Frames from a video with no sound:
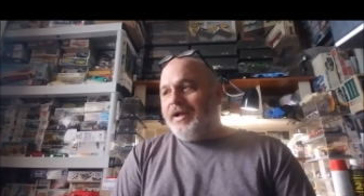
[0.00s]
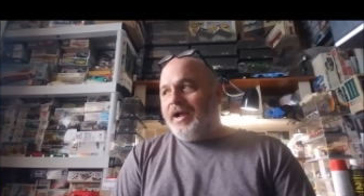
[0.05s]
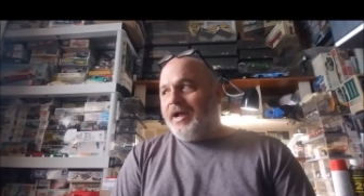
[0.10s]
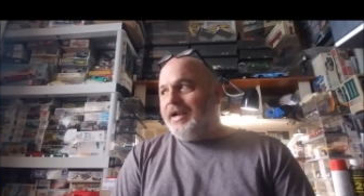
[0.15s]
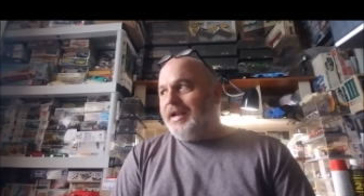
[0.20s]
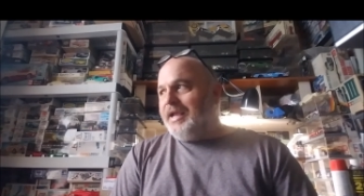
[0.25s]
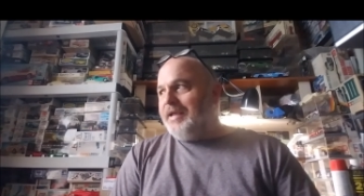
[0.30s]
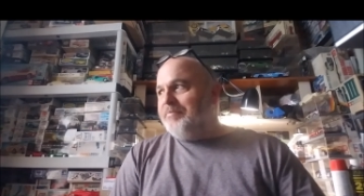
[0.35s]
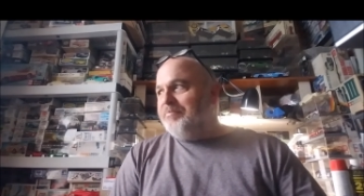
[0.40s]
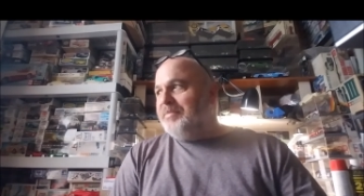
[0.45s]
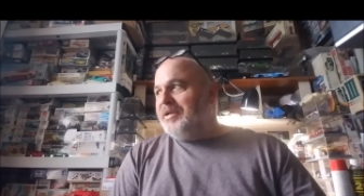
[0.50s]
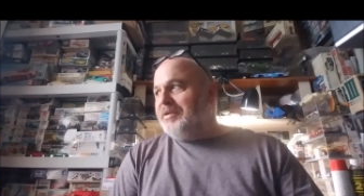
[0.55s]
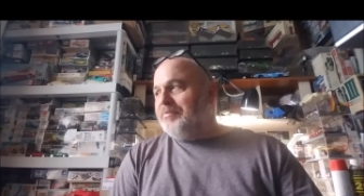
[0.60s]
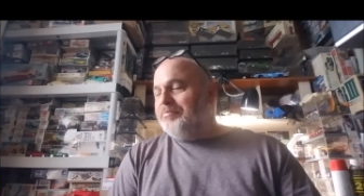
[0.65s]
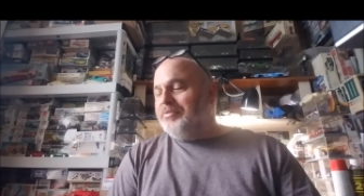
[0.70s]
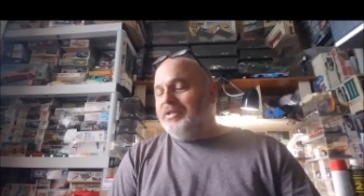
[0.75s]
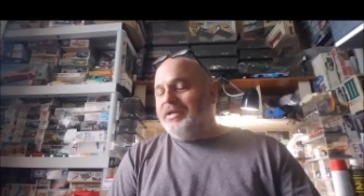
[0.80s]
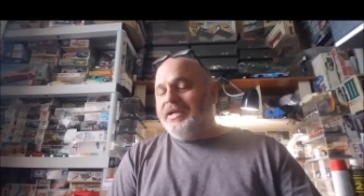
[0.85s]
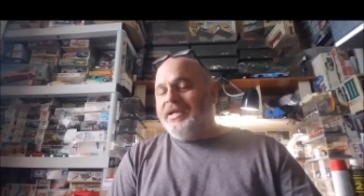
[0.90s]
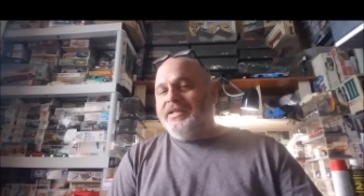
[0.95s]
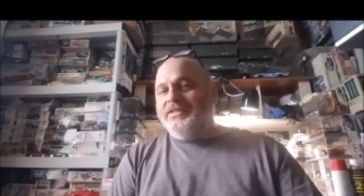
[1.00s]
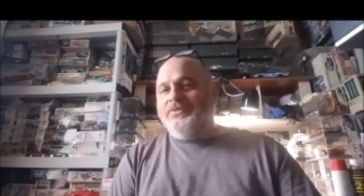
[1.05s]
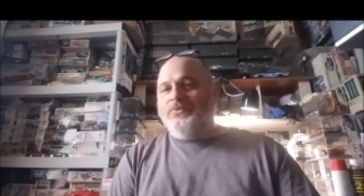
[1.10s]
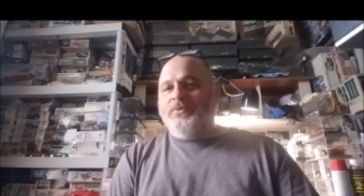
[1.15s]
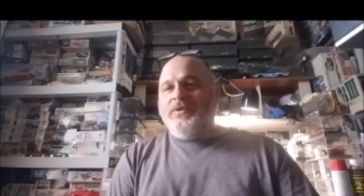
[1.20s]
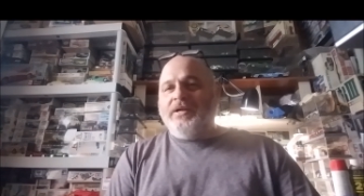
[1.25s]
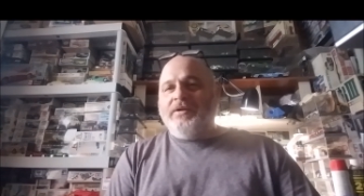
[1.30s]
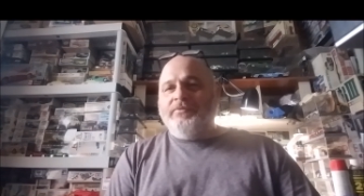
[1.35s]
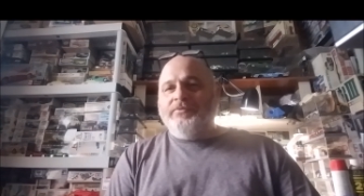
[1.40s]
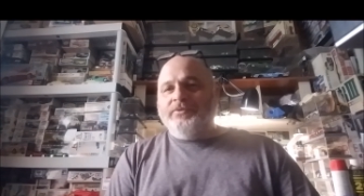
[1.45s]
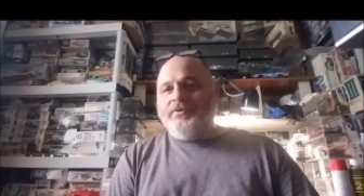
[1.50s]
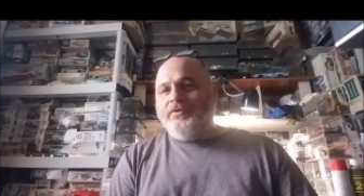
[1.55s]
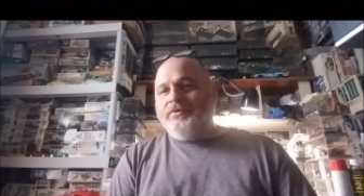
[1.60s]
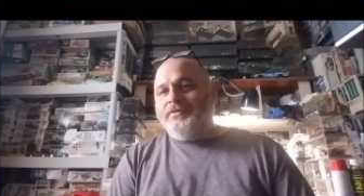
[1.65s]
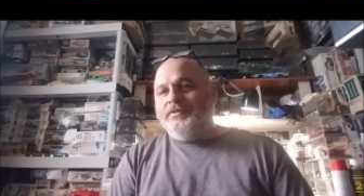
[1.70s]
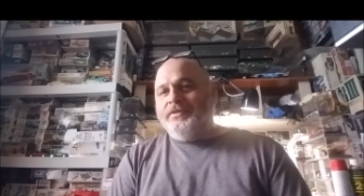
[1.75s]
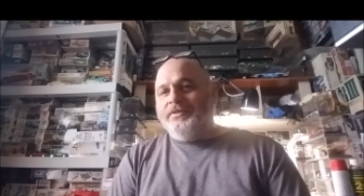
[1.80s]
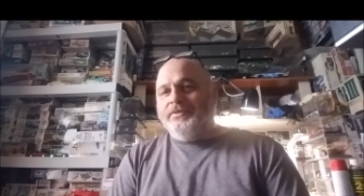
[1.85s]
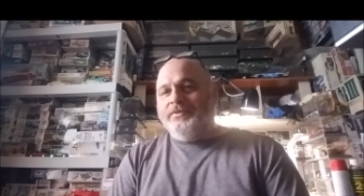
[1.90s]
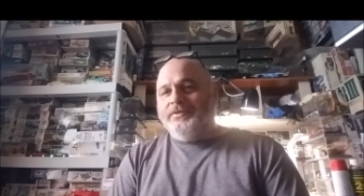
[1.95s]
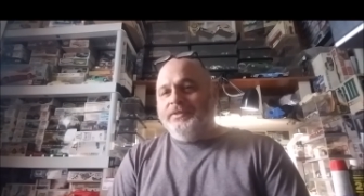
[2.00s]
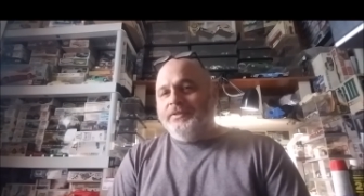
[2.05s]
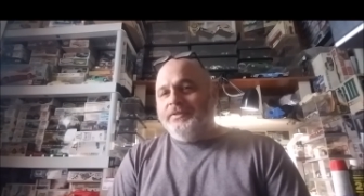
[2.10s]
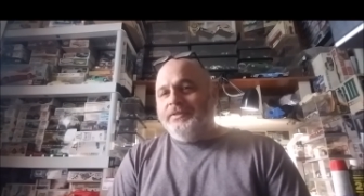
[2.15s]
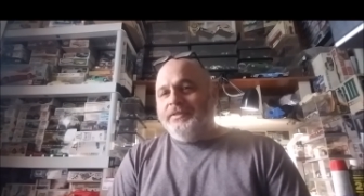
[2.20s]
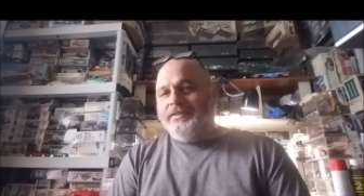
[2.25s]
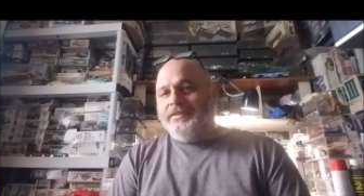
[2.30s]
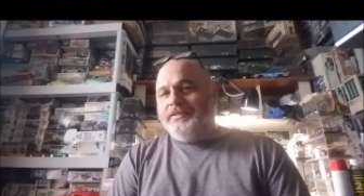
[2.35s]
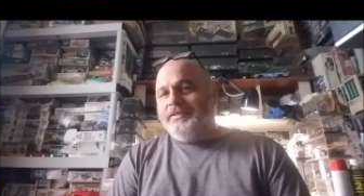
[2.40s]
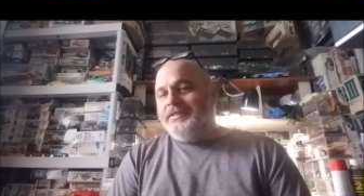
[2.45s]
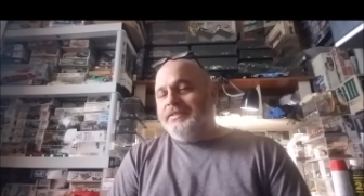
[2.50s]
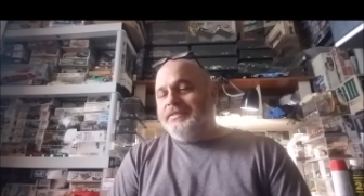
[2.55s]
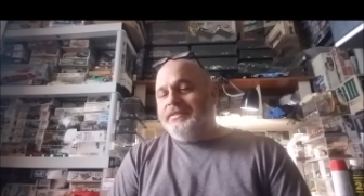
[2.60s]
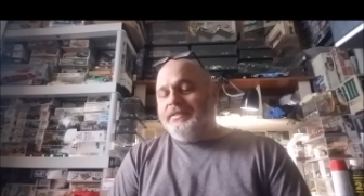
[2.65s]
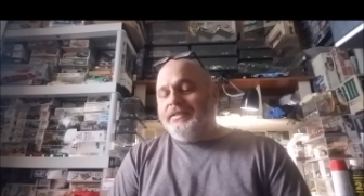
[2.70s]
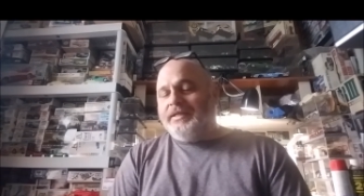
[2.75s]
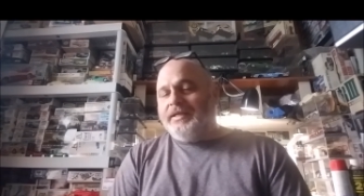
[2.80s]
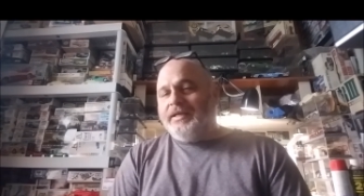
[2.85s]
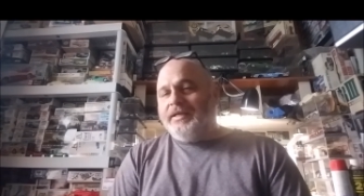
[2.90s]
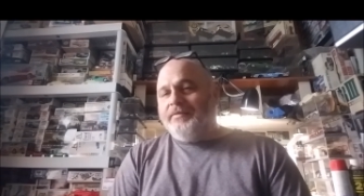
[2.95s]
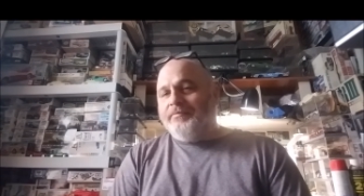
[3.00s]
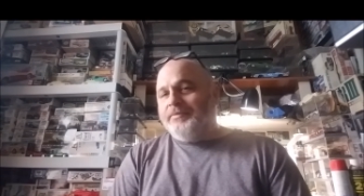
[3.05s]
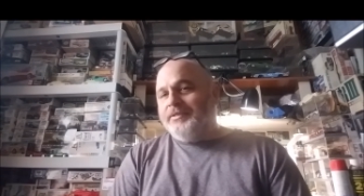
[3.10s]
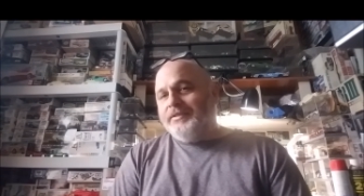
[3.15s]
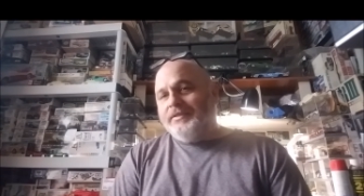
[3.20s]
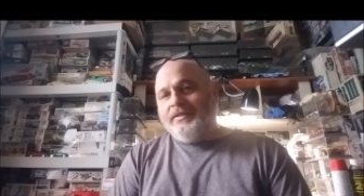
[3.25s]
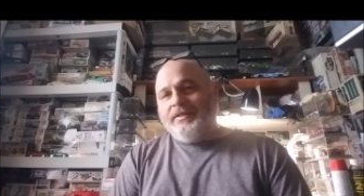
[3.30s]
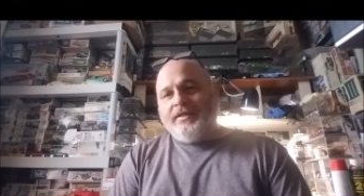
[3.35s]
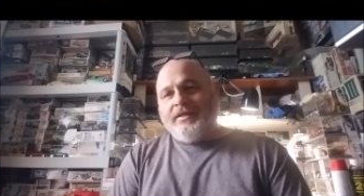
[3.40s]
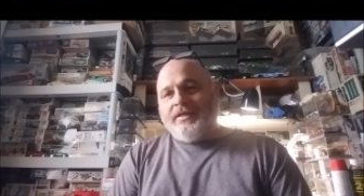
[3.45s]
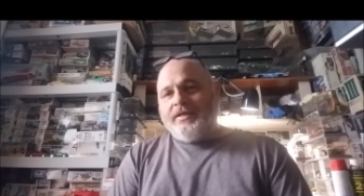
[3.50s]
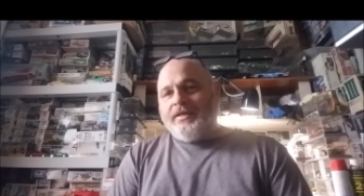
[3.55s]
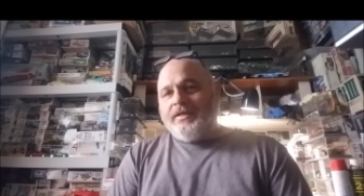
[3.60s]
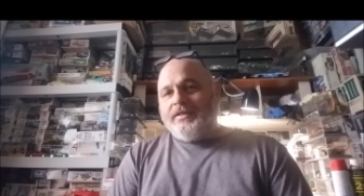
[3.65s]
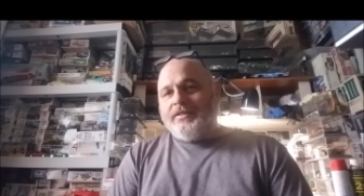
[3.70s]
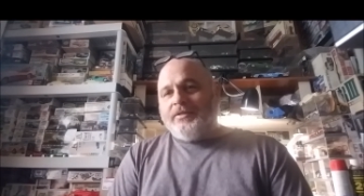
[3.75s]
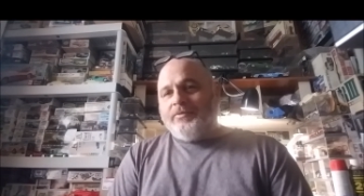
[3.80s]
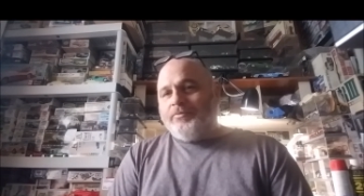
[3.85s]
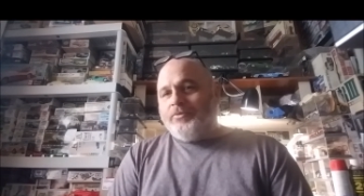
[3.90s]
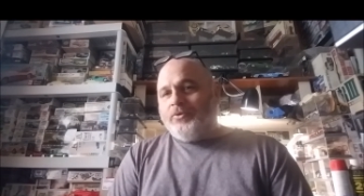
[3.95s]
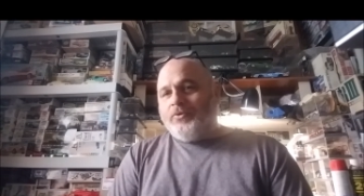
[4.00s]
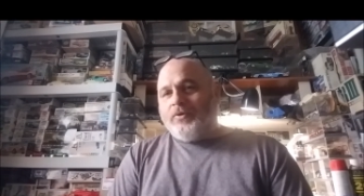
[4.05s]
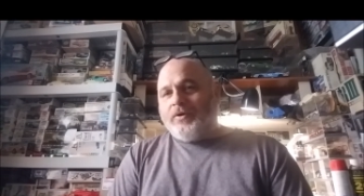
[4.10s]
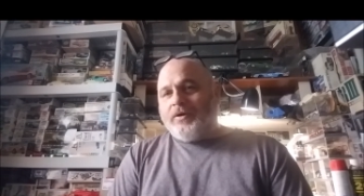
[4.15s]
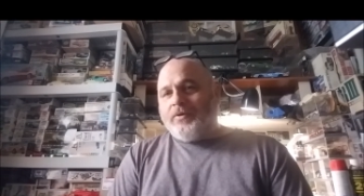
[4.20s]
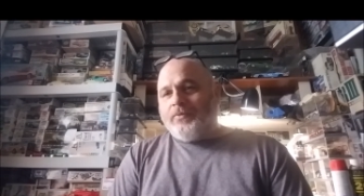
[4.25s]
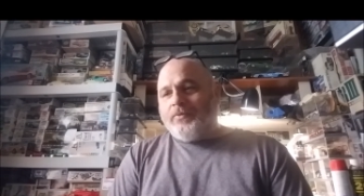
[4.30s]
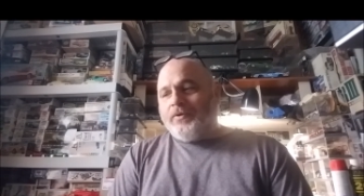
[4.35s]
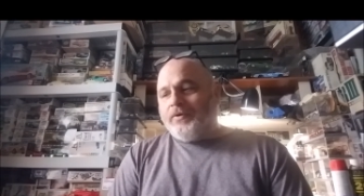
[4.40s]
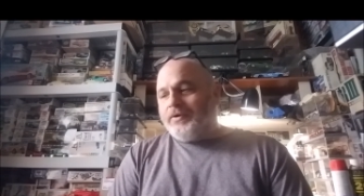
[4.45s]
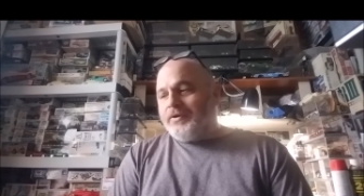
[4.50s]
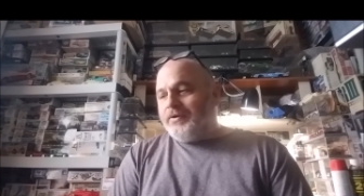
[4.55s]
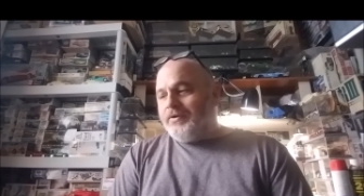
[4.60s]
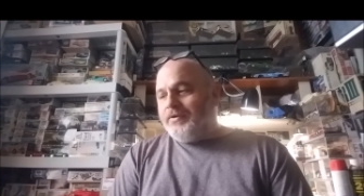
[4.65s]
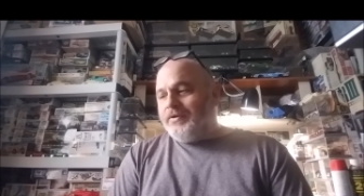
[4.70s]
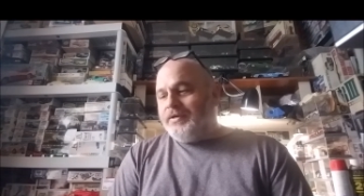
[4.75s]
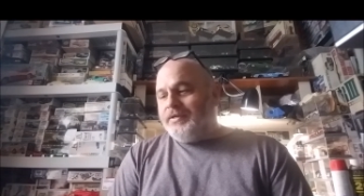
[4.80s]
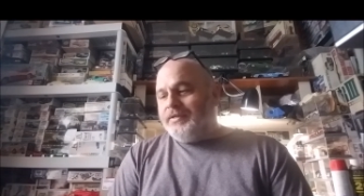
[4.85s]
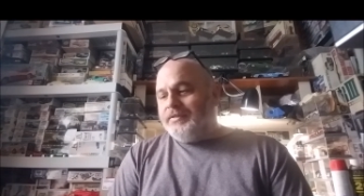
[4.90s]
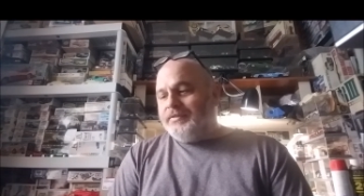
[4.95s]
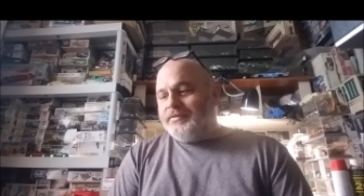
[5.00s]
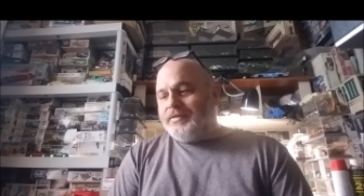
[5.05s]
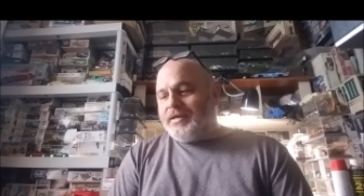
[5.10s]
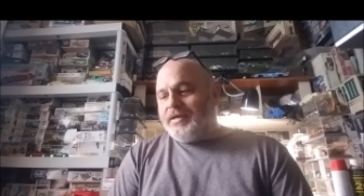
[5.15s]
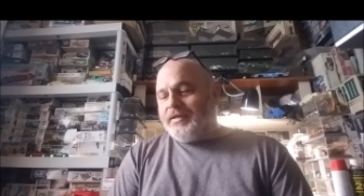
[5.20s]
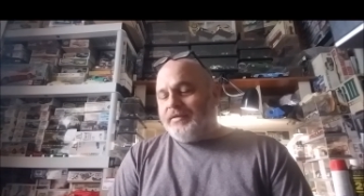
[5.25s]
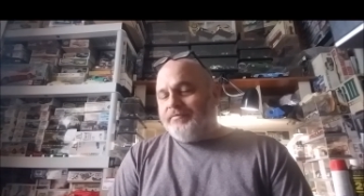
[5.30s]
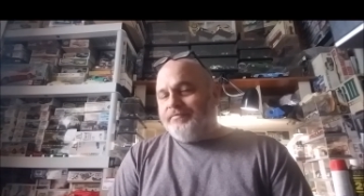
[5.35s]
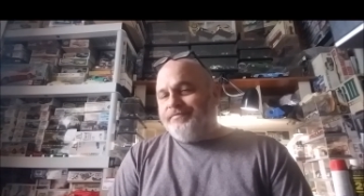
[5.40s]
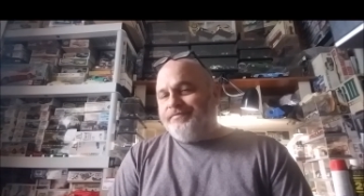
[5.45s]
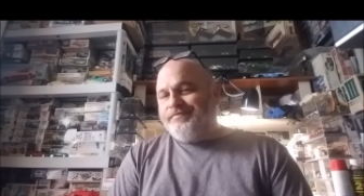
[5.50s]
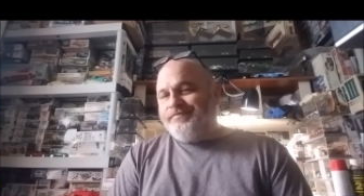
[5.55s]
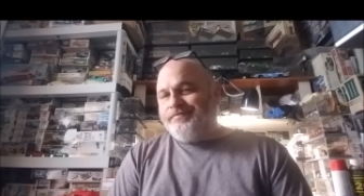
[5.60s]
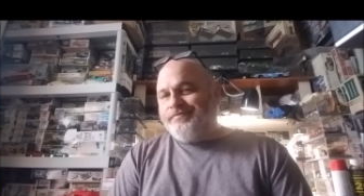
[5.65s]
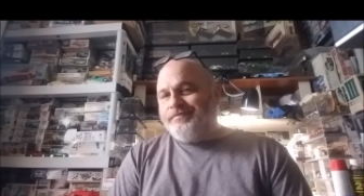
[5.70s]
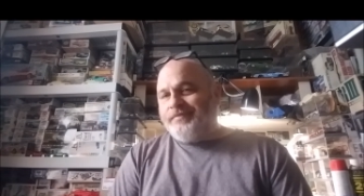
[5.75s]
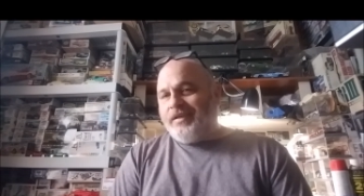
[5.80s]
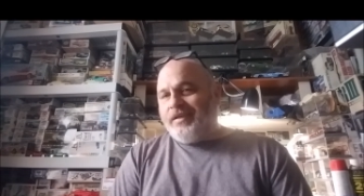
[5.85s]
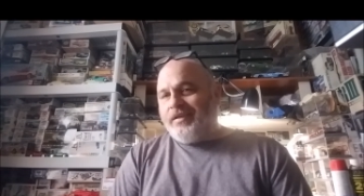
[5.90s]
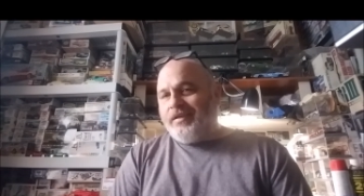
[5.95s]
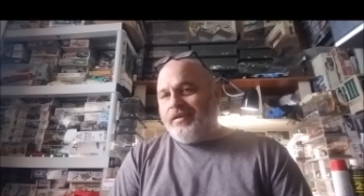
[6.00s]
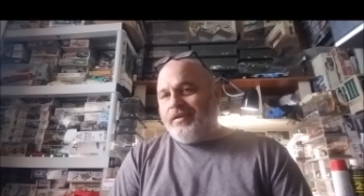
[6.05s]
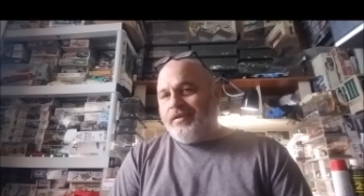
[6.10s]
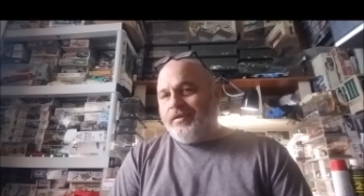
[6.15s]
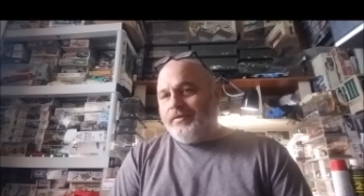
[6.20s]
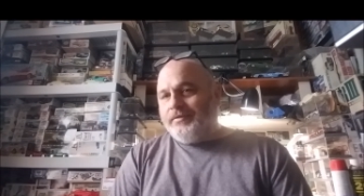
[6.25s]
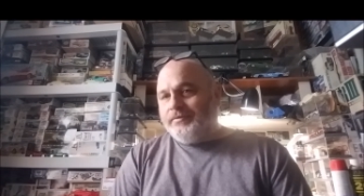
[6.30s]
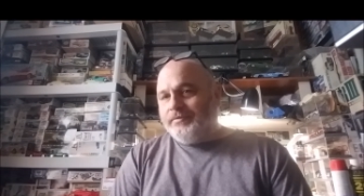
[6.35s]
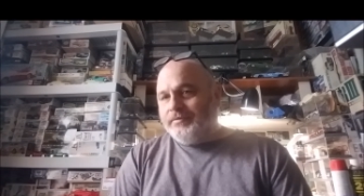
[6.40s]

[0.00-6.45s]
I'd had big plans of what I was going to do to it and this and that, but the more I work on it, it's like, eh,